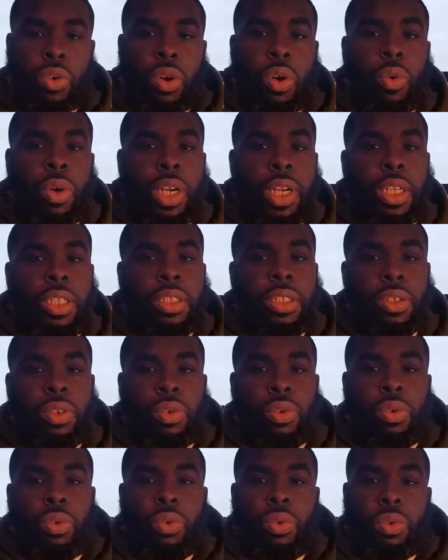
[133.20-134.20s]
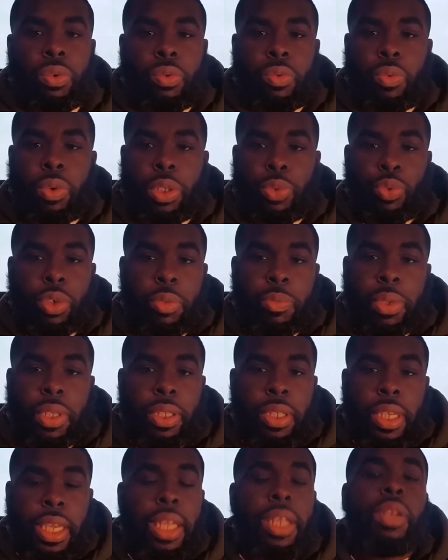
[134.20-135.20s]
going into what would have
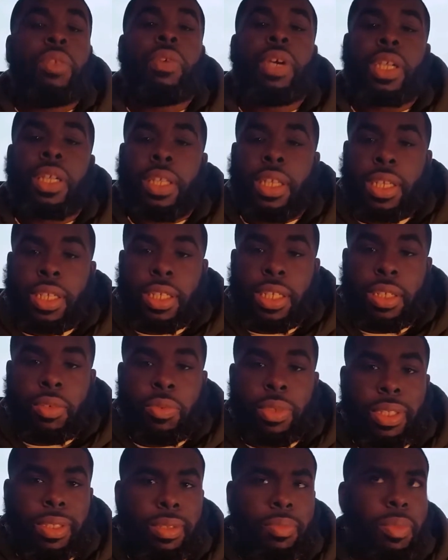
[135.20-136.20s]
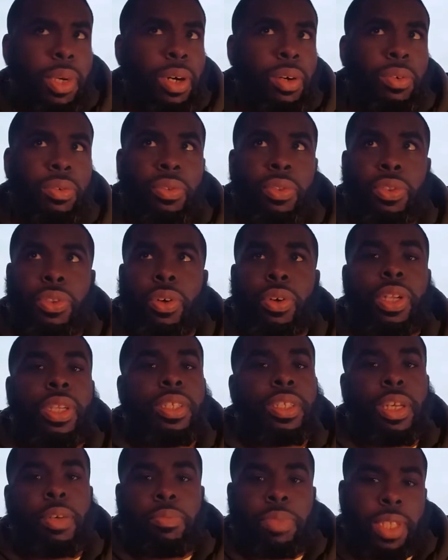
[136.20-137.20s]
been the end of regulation with about
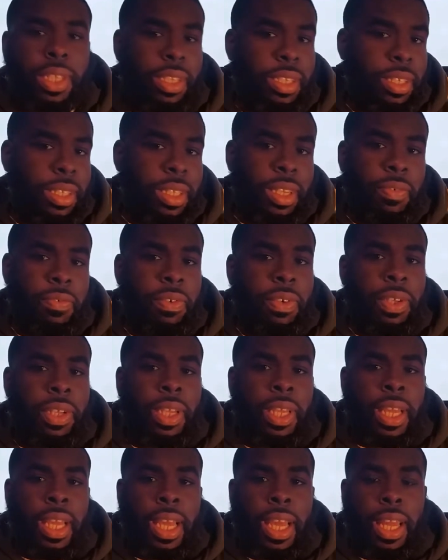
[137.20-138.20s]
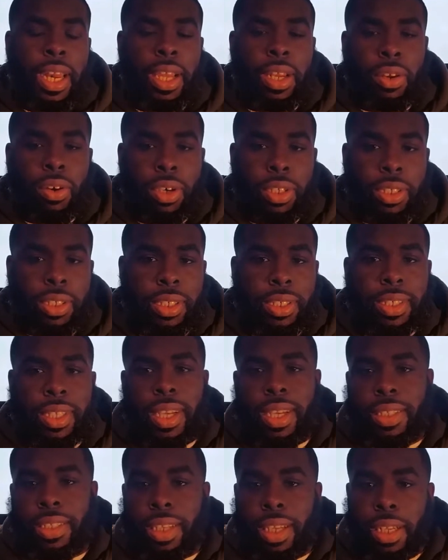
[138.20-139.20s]
30-something seconds left, and they lost to
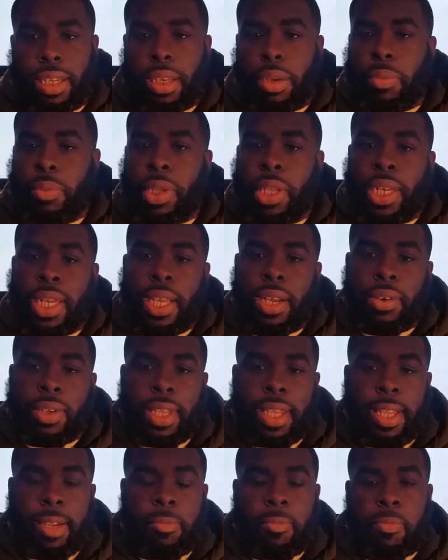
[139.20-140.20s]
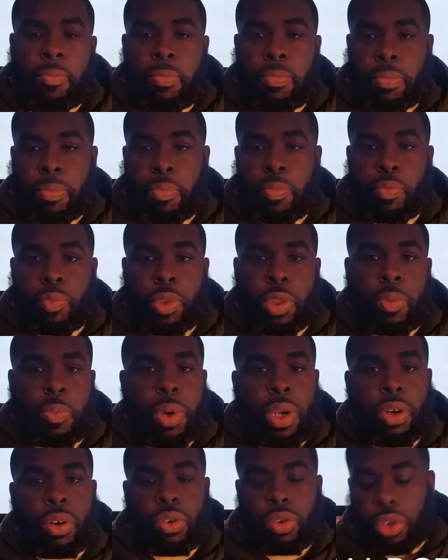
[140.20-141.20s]
Texas A&M. Now, again,
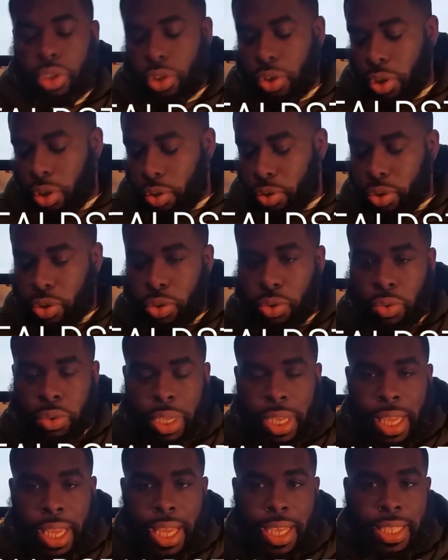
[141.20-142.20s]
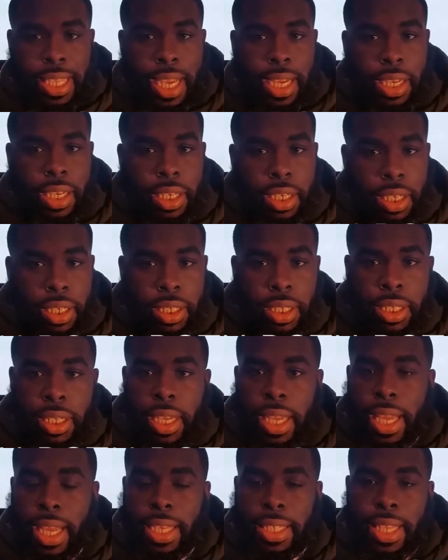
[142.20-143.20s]
depending on who you're talking to, is that good?
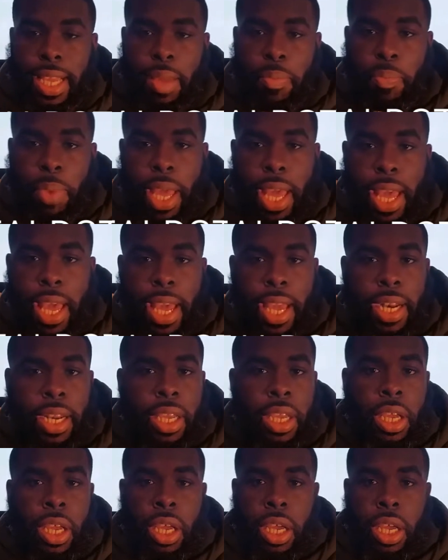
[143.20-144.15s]
Is that bad?